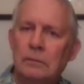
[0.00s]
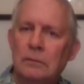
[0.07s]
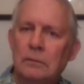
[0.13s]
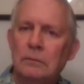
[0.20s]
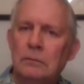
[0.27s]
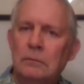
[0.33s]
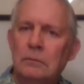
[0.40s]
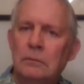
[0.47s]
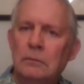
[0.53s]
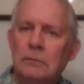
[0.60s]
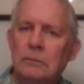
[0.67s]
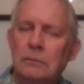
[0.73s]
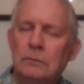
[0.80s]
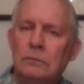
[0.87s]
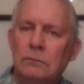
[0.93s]

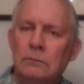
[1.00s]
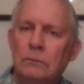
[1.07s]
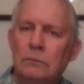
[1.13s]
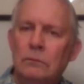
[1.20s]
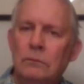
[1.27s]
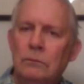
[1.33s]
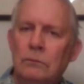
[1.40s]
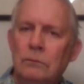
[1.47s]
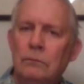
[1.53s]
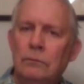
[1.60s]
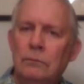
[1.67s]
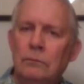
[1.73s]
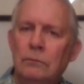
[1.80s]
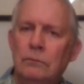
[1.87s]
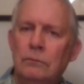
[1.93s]

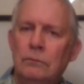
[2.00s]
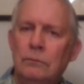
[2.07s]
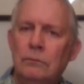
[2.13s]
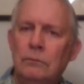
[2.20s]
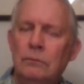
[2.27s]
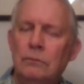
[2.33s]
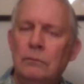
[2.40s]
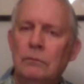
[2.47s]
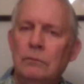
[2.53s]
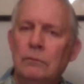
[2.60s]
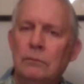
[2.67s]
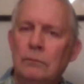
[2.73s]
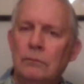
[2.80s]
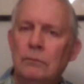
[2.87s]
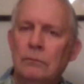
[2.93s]

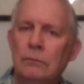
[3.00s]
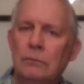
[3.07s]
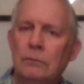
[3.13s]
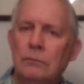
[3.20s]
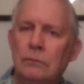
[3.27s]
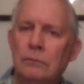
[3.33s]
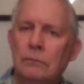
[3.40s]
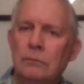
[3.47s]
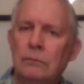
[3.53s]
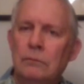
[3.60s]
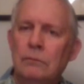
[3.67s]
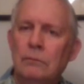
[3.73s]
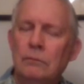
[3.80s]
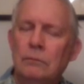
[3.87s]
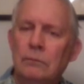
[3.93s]

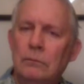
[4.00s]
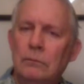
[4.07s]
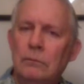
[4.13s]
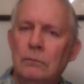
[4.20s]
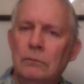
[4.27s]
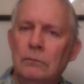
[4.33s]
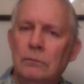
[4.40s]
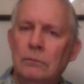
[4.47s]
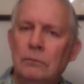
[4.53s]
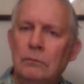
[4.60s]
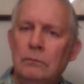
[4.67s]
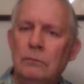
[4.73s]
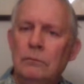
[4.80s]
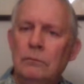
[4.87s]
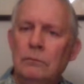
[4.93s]

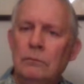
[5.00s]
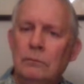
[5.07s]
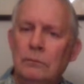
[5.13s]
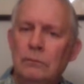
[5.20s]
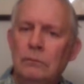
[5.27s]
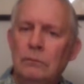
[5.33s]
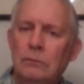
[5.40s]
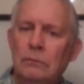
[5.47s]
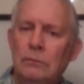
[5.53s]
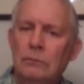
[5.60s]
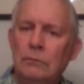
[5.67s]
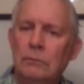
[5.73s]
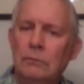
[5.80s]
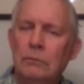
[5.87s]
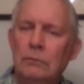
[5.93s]

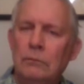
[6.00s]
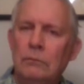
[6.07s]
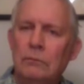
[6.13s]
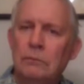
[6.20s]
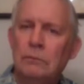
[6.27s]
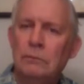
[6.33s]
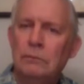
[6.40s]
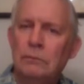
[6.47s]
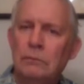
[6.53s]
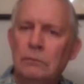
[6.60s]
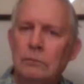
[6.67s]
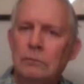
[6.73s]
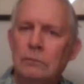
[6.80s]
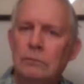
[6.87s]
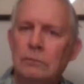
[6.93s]

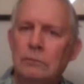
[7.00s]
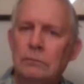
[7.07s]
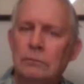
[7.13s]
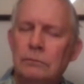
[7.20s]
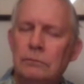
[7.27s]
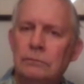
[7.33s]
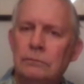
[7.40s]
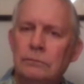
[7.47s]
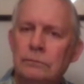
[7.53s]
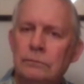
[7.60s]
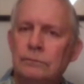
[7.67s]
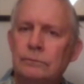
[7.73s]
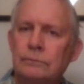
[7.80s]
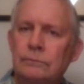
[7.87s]
(silent)